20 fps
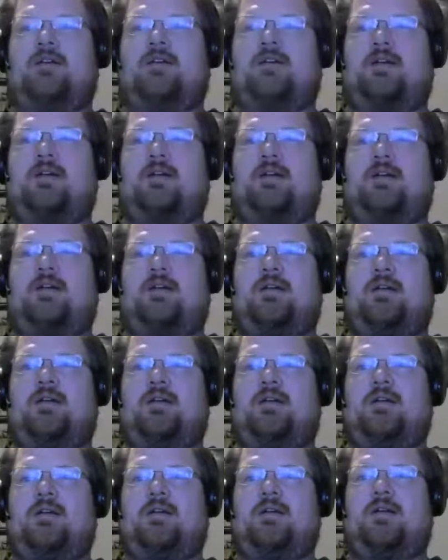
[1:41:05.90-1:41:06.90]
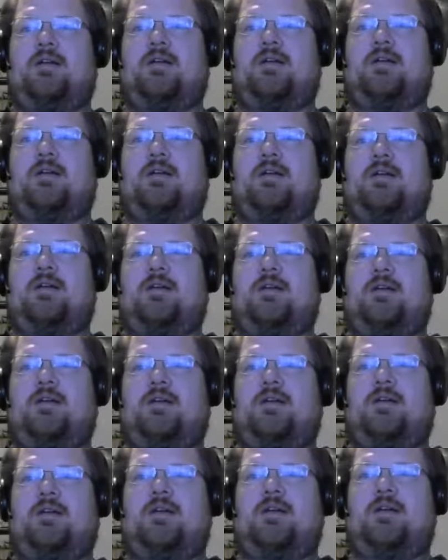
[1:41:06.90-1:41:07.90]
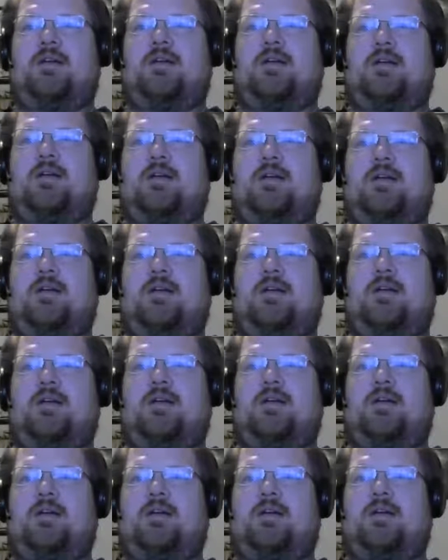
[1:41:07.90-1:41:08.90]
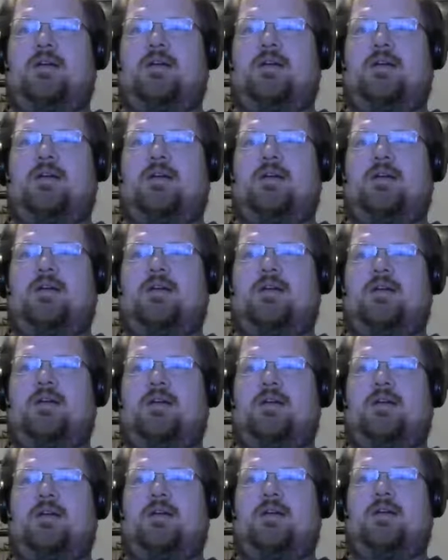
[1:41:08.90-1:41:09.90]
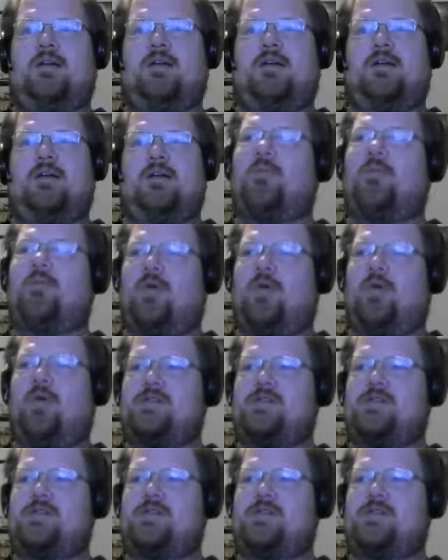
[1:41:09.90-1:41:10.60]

I think I'm going to try and calm the horses as I'm kind of running alongside them.